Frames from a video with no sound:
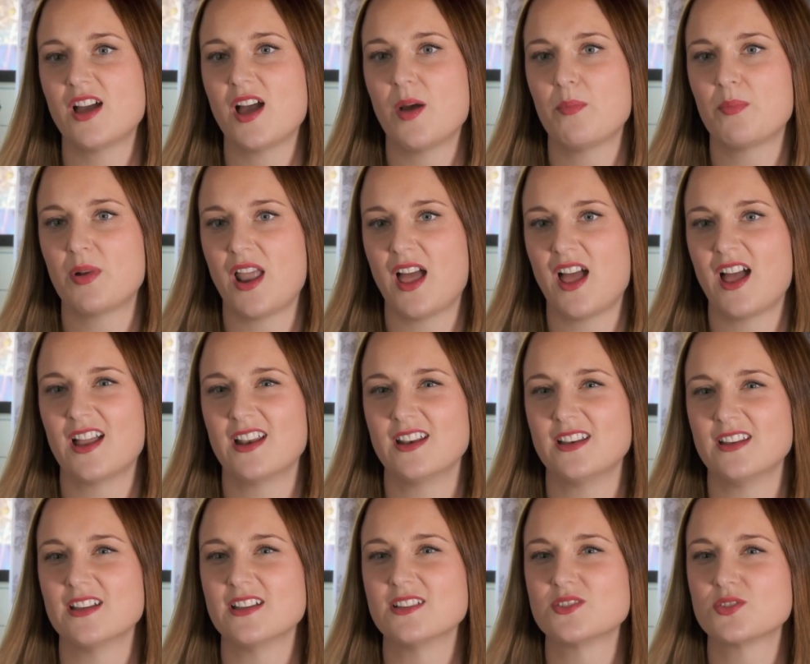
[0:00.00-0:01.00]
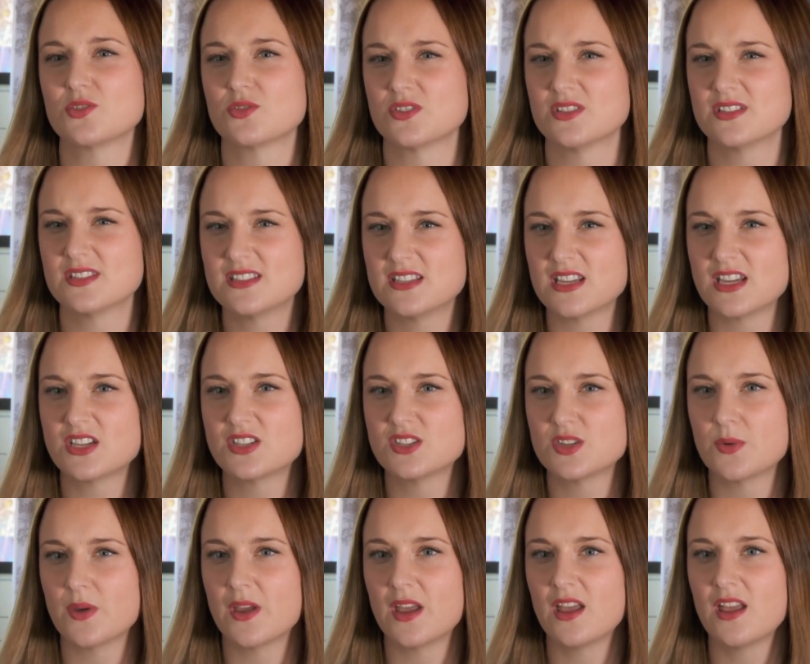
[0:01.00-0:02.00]
a plan and sort of stick
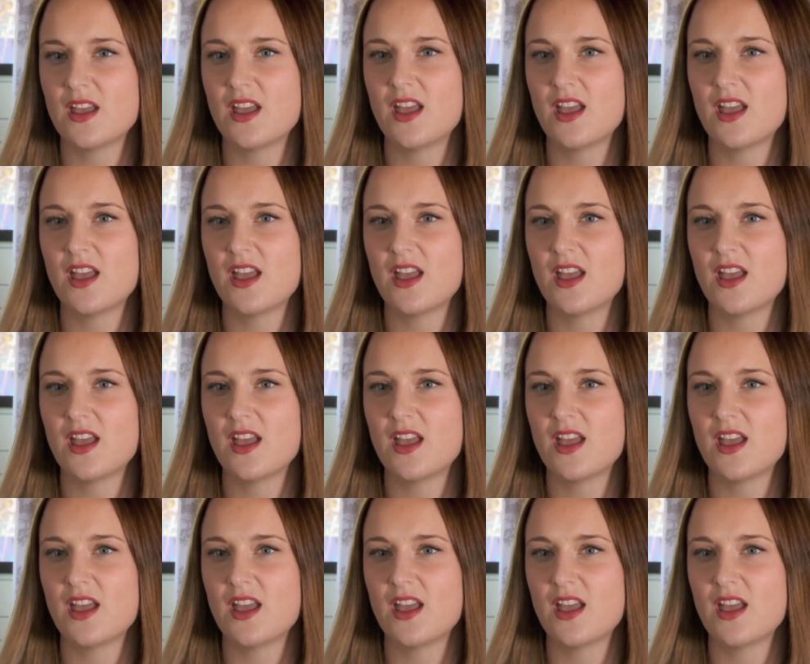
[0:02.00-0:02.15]
to it.